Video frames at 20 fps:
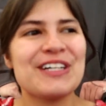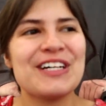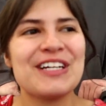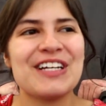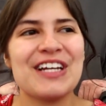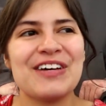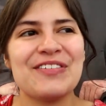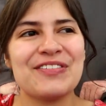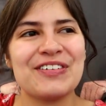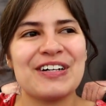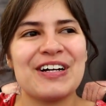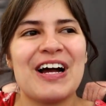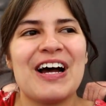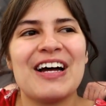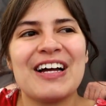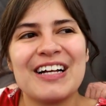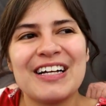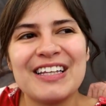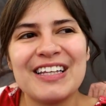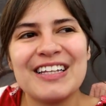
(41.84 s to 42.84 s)
had never,
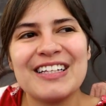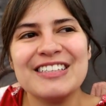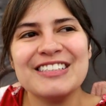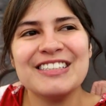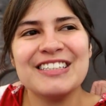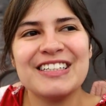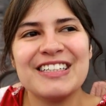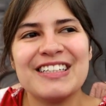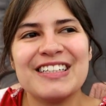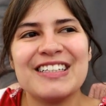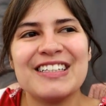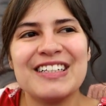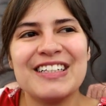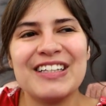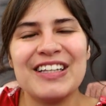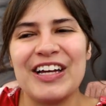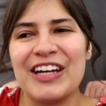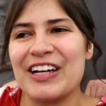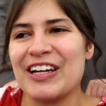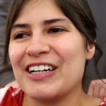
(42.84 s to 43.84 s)

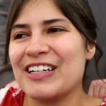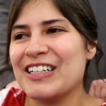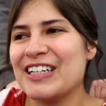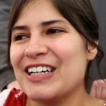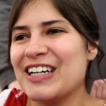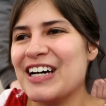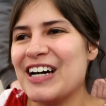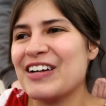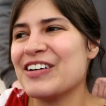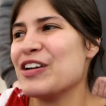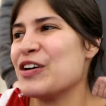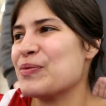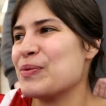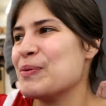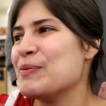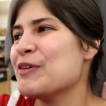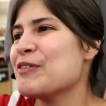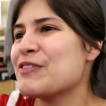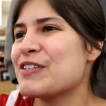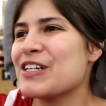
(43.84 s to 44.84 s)
like, I don't know,
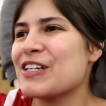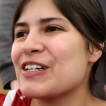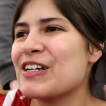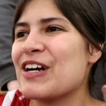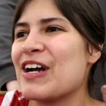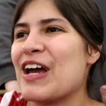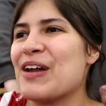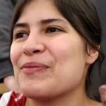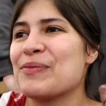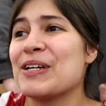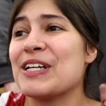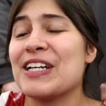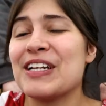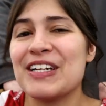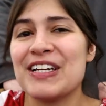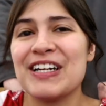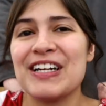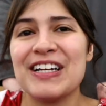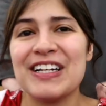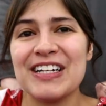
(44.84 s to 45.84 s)
we moved here and we
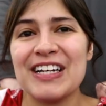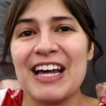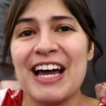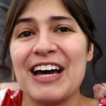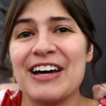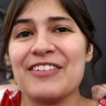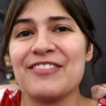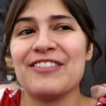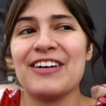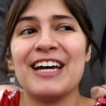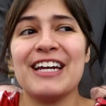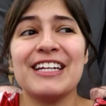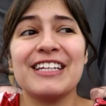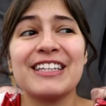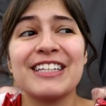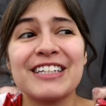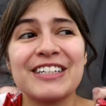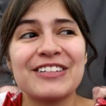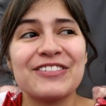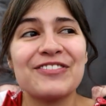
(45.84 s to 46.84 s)
didn't have
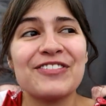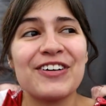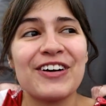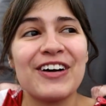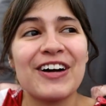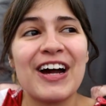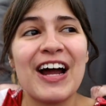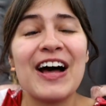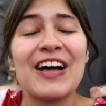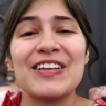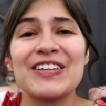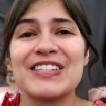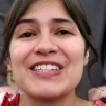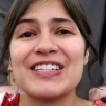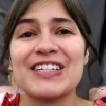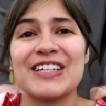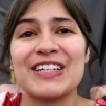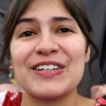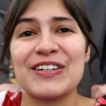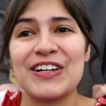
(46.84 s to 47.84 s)
anything for our house.
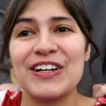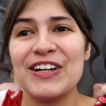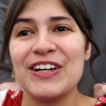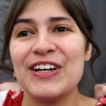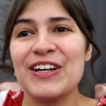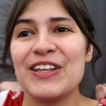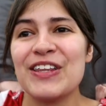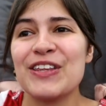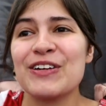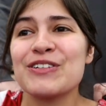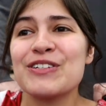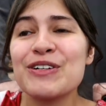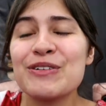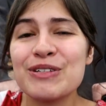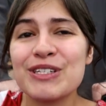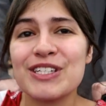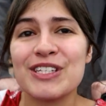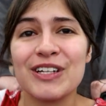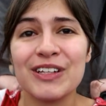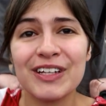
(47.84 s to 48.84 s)
Like, there's
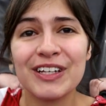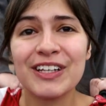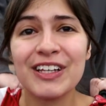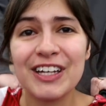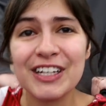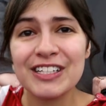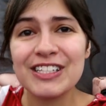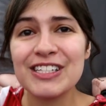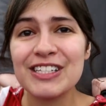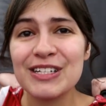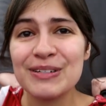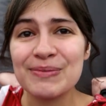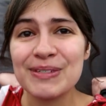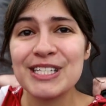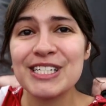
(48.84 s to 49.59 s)
no ceiling lights upstairs.